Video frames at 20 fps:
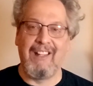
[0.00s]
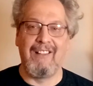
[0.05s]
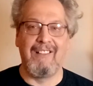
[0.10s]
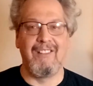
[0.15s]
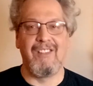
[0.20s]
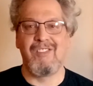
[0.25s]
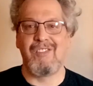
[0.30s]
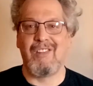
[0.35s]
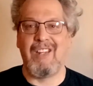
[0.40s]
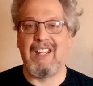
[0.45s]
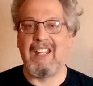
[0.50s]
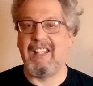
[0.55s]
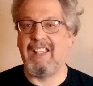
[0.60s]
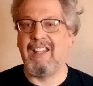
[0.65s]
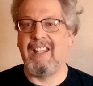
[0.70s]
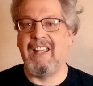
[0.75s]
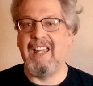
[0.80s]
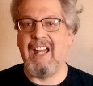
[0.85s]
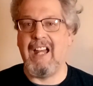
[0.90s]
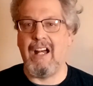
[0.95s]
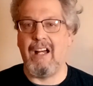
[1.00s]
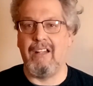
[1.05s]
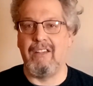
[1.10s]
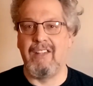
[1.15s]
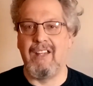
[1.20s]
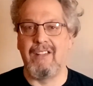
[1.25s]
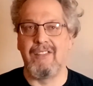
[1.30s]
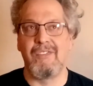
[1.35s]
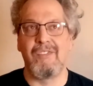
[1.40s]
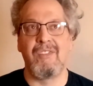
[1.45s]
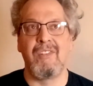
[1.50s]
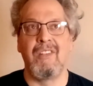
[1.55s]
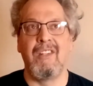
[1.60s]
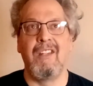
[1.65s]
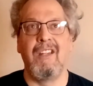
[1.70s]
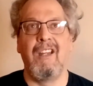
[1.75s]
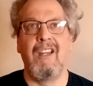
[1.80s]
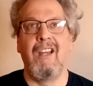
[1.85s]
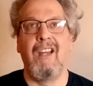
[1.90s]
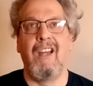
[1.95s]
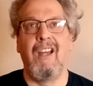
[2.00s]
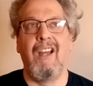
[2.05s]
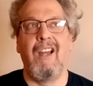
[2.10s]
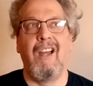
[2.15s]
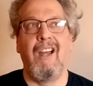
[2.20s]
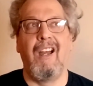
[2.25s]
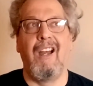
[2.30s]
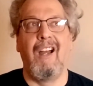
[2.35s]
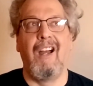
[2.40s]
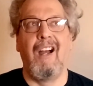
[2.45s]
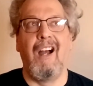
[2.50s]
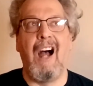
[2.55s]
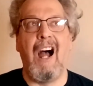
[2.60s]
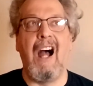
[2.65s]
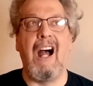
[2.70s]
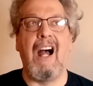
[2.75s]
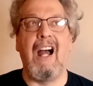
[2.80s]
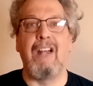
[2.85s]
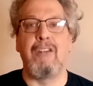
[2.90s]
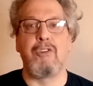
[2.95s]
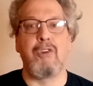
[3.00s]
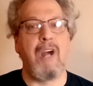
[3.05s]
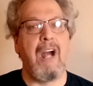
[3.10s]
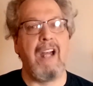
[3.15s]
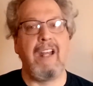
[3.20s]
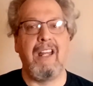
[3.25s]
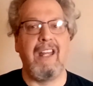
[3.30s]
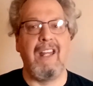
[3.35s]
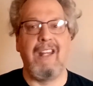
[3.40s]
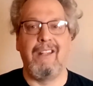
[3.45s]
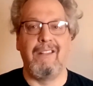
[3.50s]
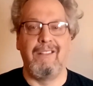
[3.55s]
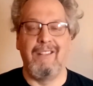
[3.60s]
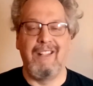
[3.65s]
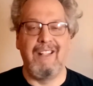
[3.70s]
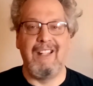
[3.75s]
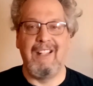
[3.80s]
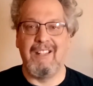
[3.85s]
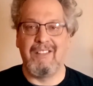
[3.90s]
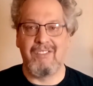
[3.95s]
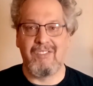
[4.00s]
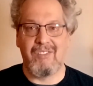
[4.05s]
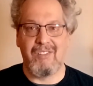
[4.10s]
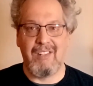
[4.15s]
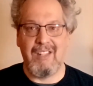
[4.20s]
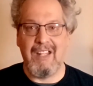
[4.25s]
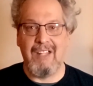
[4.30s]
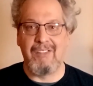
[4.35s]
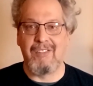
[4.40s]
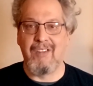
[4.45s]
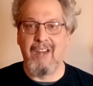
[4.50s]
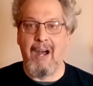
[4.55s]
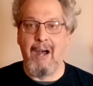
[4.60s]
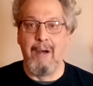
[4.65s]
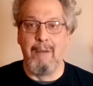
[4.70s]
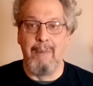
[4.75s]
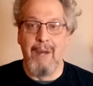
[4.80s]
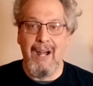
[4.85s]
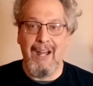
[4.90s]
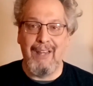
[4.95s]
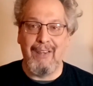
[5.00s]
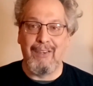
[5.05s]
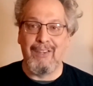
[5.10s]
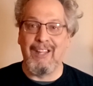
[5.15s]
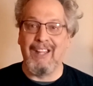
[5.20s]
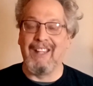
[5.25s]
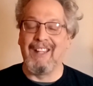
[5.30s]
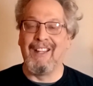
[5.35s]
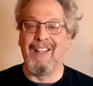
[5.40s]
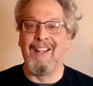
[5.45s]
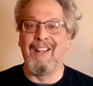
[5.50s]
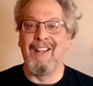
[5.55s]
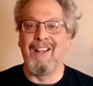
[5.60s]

And it's like, yeah, that's I tried it, and it's not my thing.